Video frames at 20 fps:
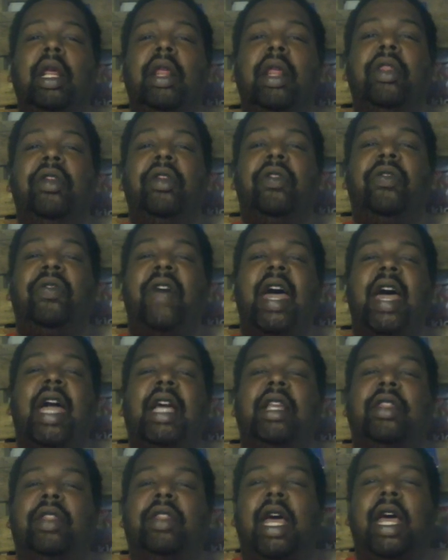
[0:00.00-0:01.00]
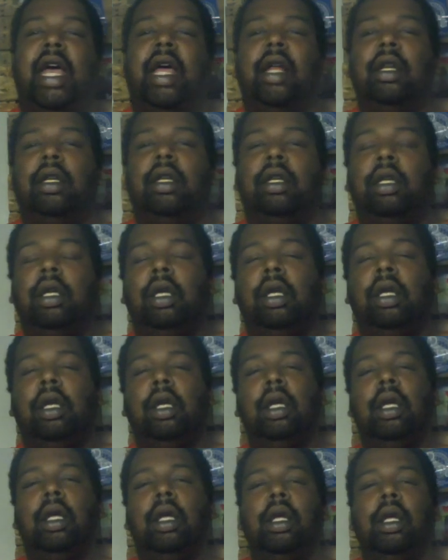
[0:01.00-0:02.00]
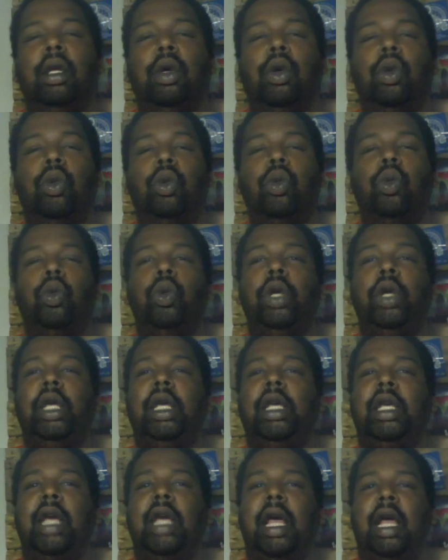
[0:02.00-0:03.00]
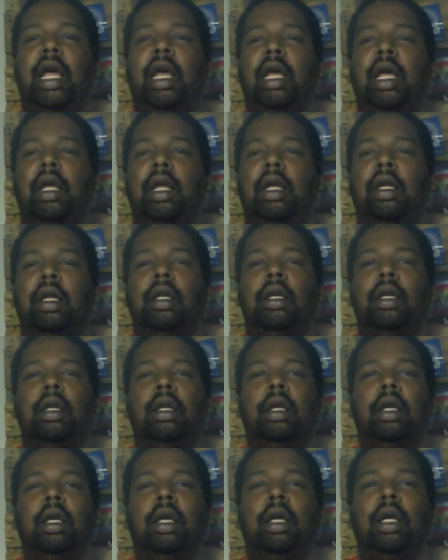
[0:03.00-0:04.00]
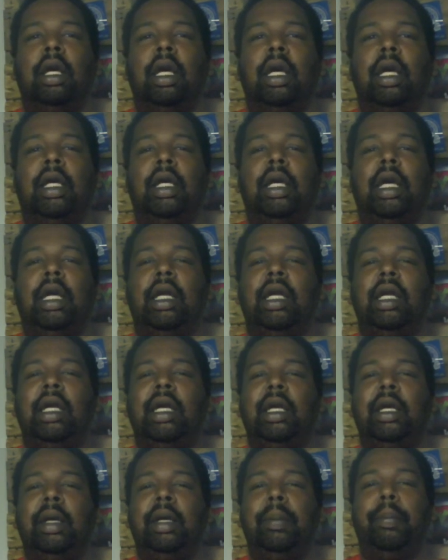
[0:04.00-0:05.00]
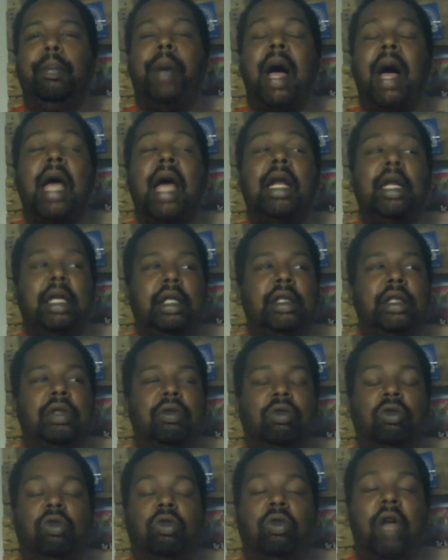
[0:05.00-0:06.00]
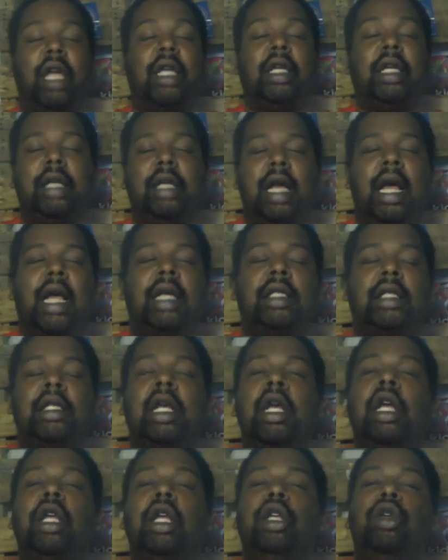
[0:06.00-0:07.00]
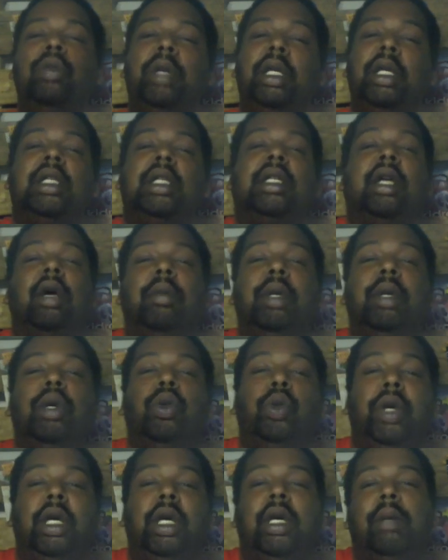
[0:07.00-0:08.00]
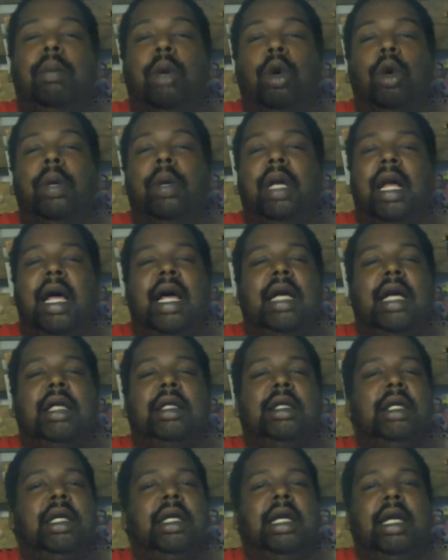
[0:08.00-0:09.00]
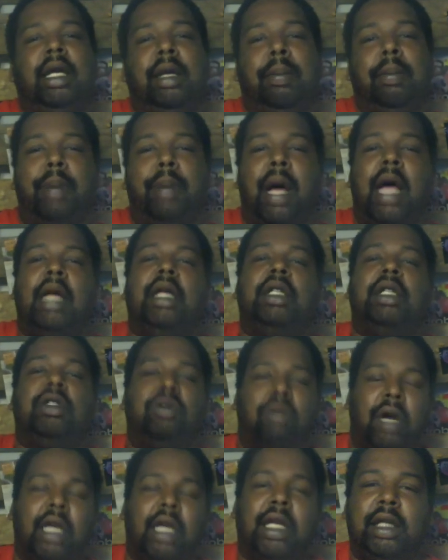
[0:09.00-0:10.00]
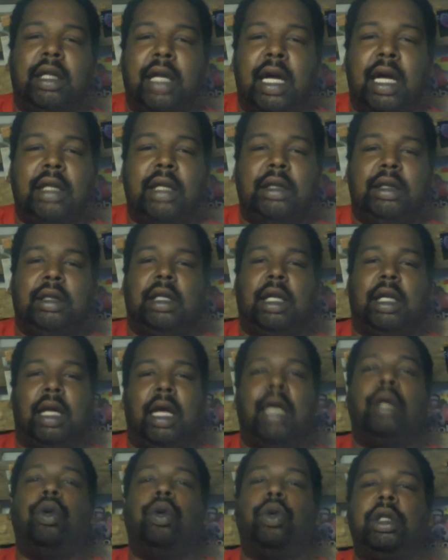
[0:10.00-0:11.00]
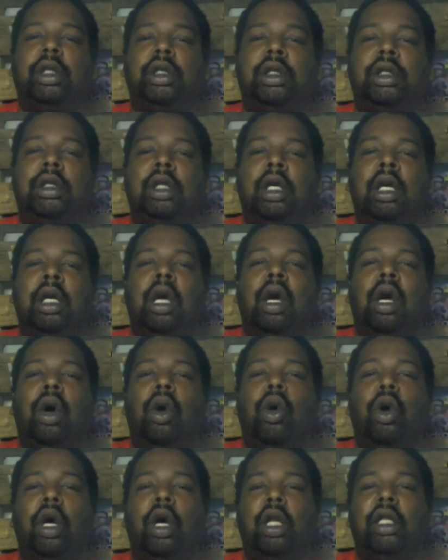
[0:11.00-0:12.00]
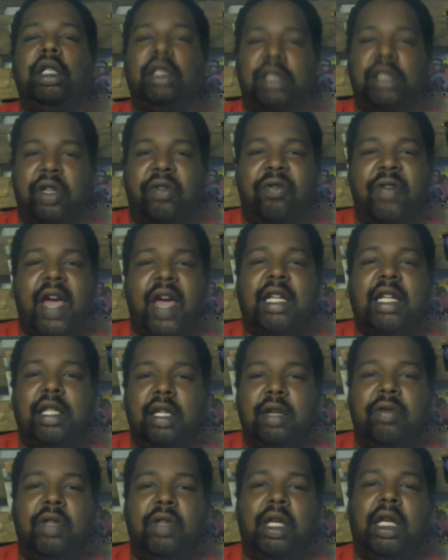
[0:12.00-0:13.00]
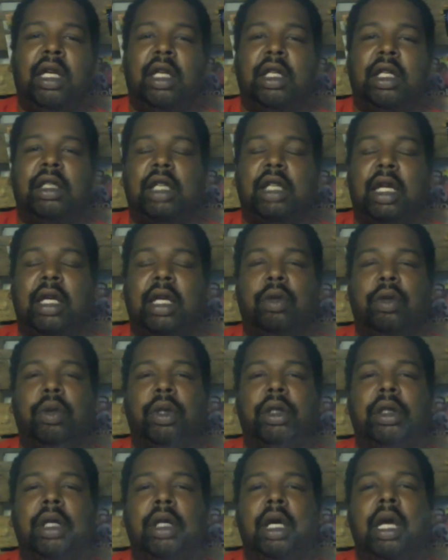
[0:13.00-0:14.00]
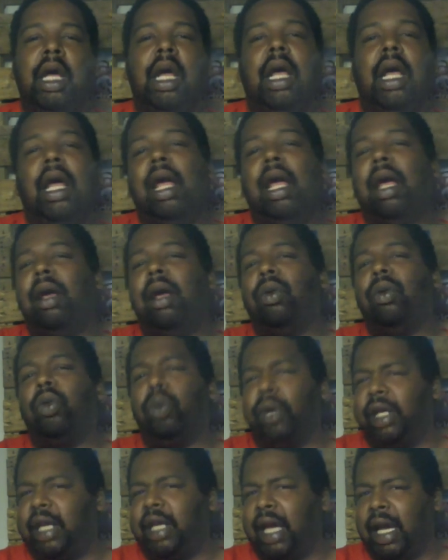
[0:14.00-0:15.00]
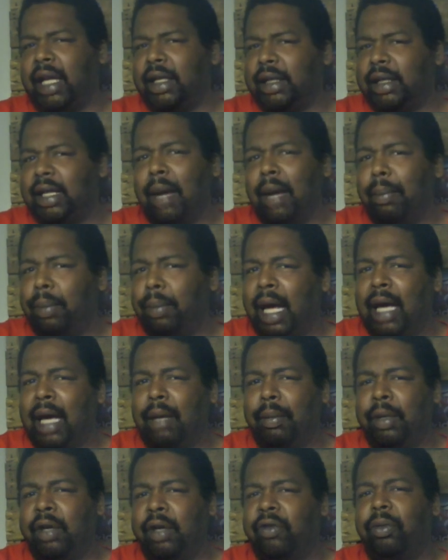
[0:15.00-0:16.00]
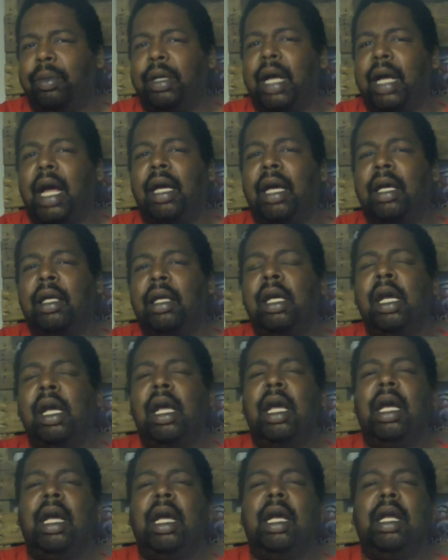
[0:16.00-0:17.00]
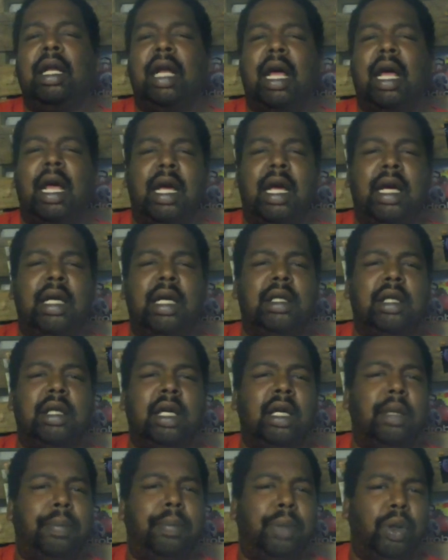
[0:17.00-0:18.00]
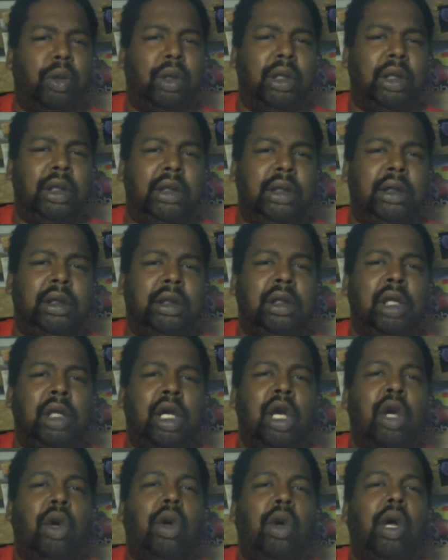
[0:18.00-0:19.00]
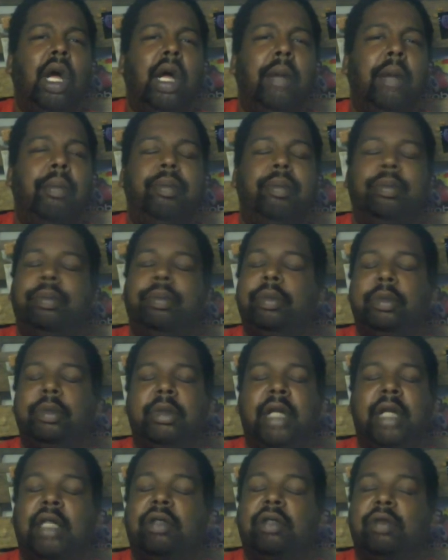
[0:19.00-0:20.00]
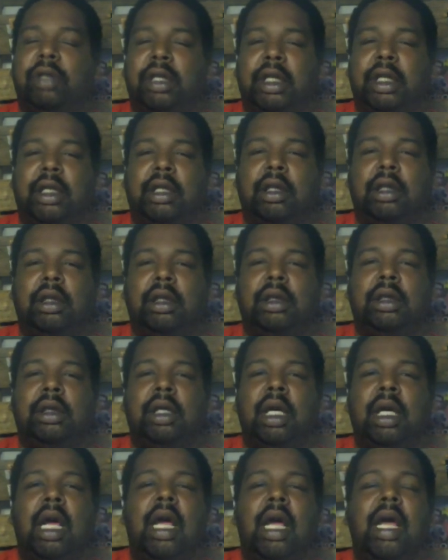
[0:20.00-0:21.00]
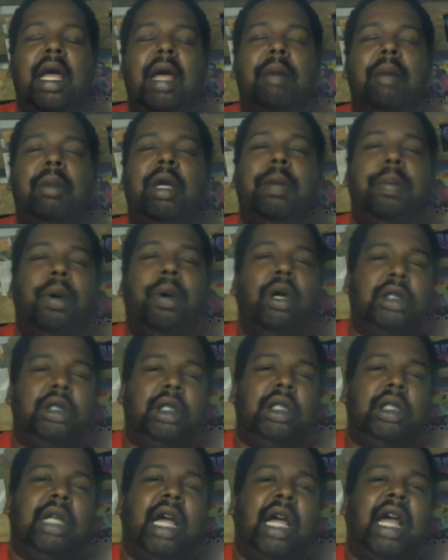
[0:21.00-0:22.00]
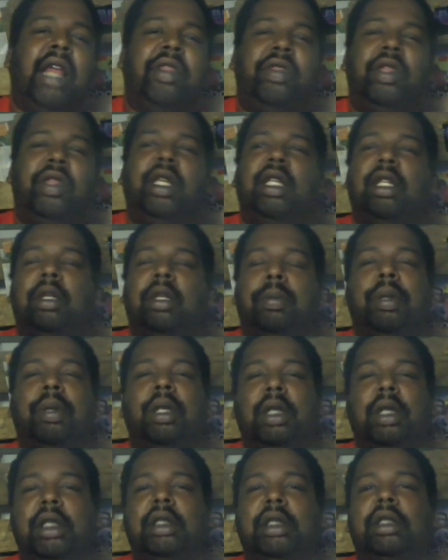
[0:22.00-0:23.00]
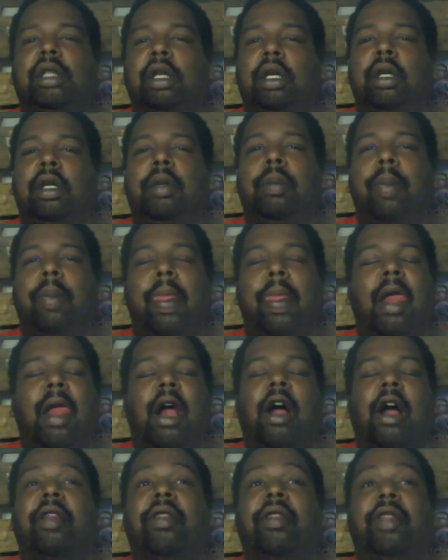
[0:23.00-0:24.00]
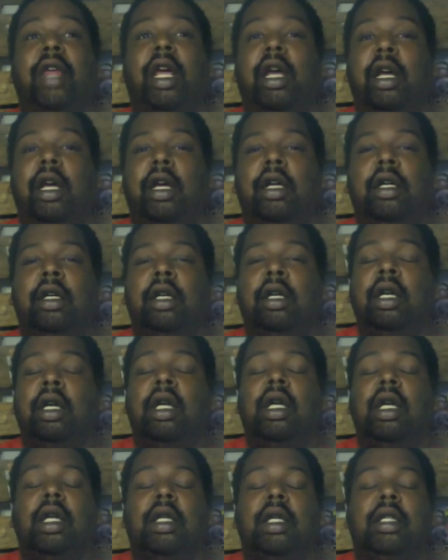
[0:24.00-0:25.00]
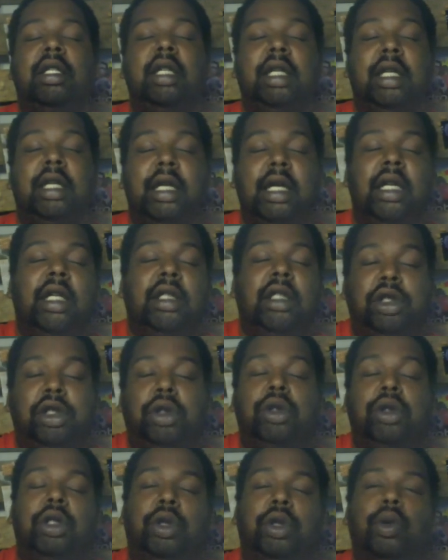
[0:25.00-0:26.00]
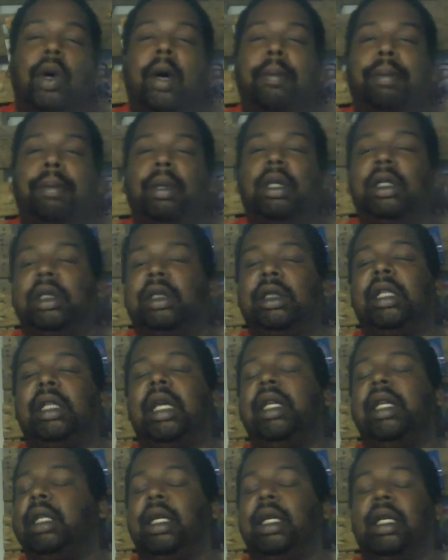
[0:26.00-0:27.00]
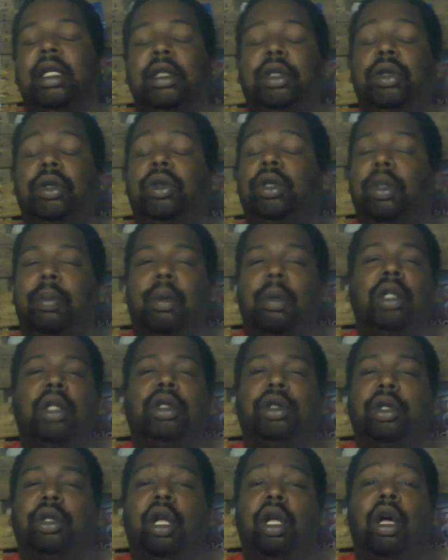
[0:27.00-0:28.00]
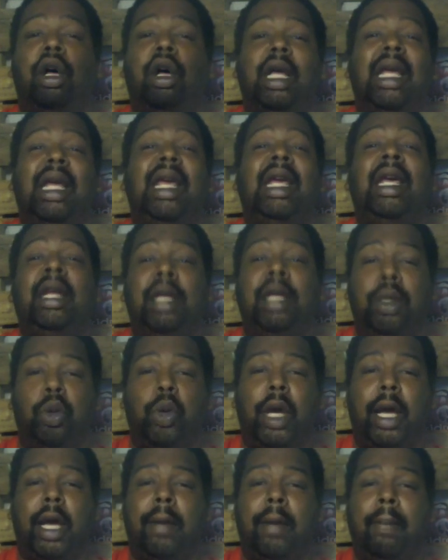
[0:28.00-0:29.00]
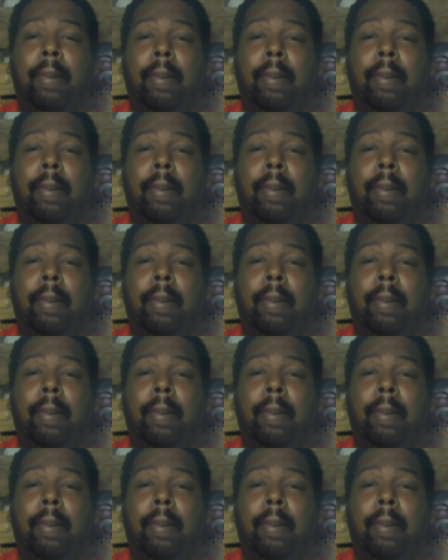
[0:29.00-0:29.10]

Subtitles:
The fact that we can get Ebonics recognized, you mean to tell me we can mobilize to get Ebonics recognized as a language, or at least a facet of the English language, and we can't stop black men from dying in the hands of the police? That's ridiculous. And me personally, I think the police are there to get us used to a police state, to get us used to martial law anyway.